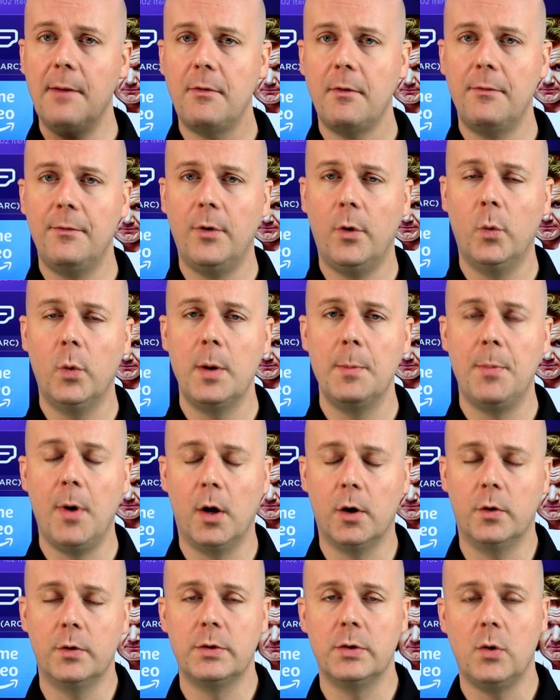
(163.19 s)
I have a full
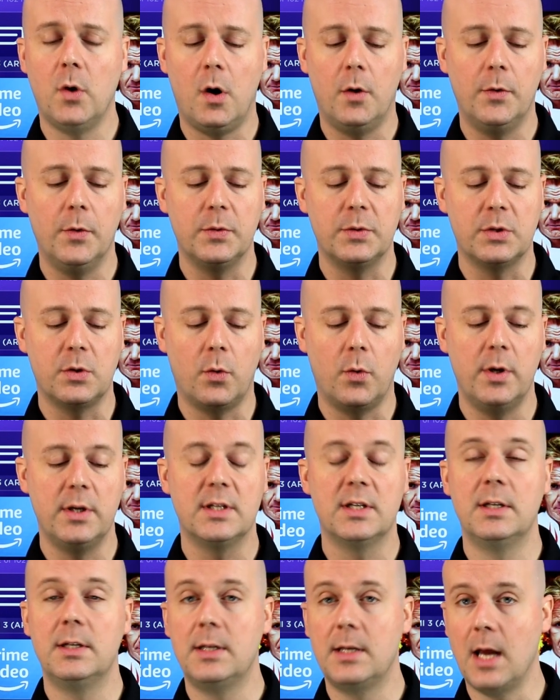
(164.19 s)
rebuttal to all those
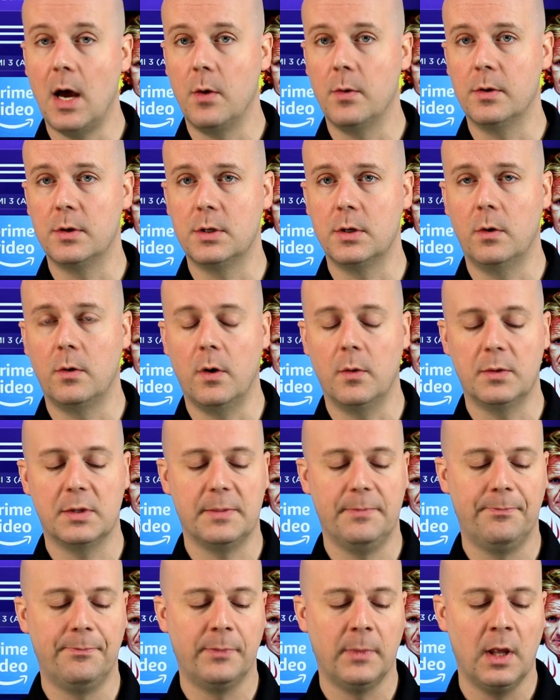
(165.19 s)
stories down in the show
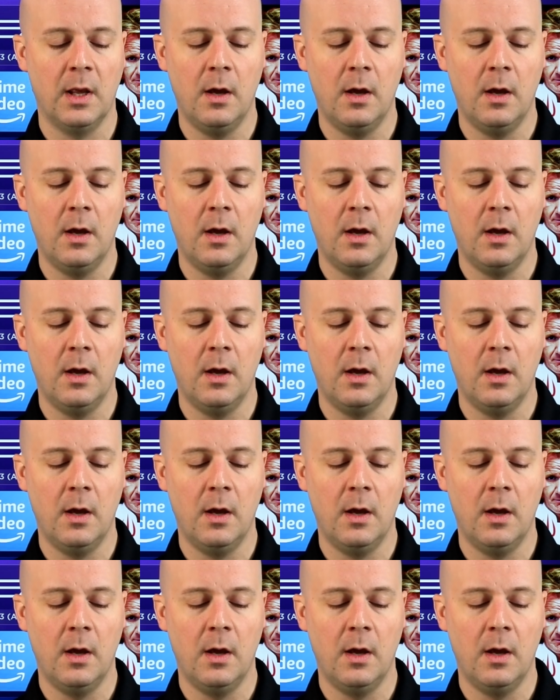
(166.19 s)
notes.